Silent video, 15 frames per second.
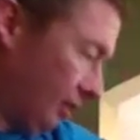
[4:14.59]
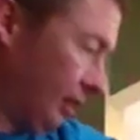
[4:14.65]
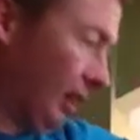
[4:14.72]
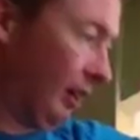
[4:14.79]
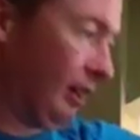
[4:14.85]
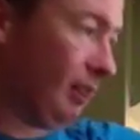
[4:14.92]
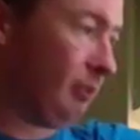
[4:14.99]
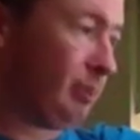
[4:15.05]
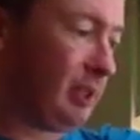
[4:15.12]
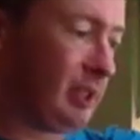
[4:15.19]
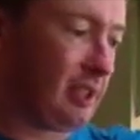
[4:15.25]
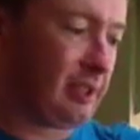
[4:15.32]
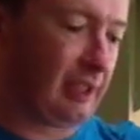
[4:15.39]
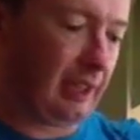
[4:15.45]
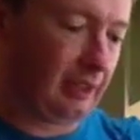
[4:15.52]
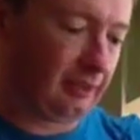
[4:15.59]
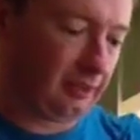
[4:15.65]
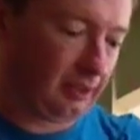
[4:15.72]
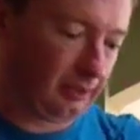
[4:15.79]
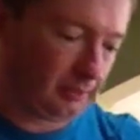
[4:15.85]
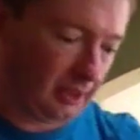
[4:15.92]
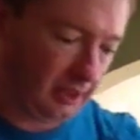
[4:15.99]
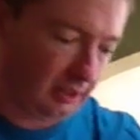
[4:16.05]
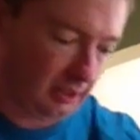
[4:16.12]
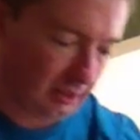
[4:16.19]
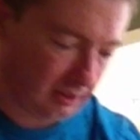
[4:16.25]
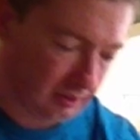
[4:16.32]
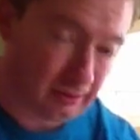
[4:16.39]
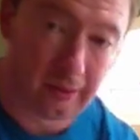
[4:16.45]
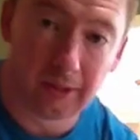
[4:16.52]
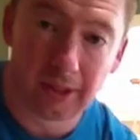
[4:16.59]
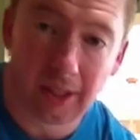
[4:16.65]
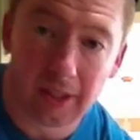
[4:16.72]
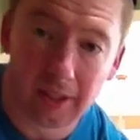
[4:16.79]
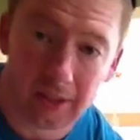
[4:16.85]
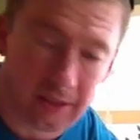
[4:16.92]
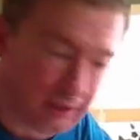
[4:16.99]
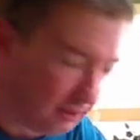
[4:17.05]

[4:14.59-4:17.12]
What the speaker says: Another piece of styrofoam here we'll get into